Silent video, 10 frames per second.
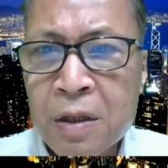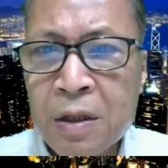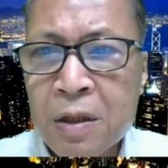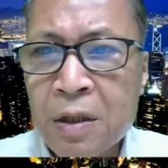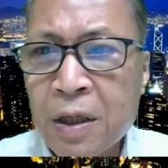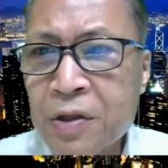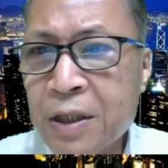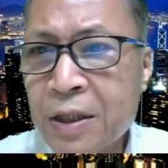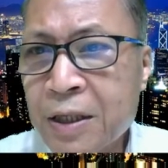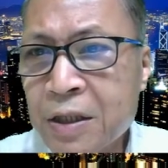Now you see,
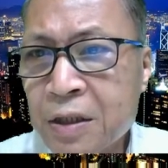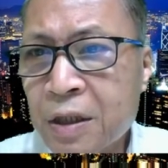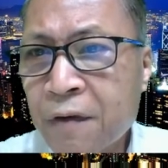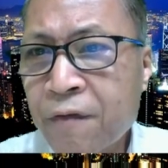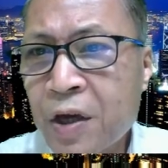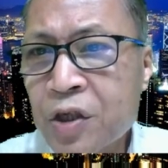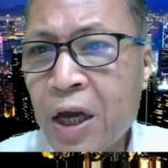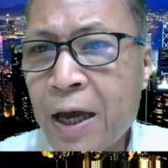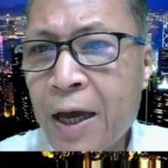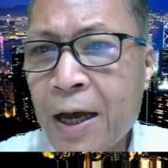this is a fresh
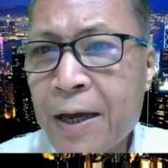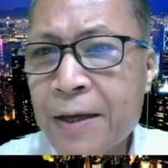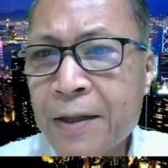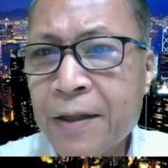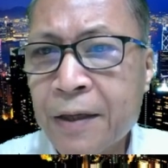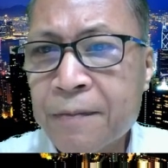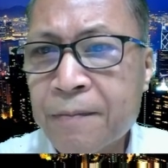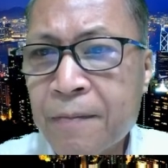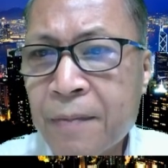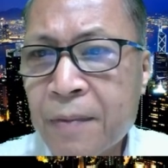air intake.
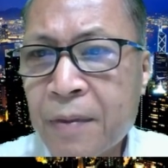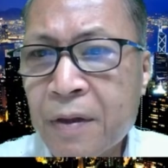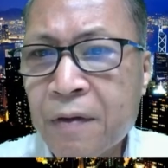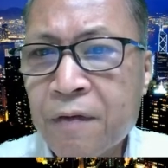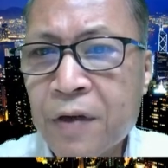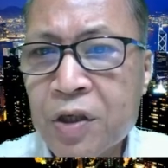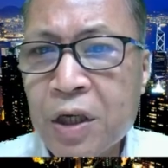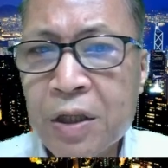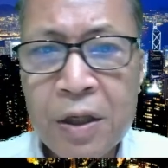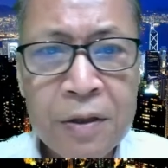Fresh air intake.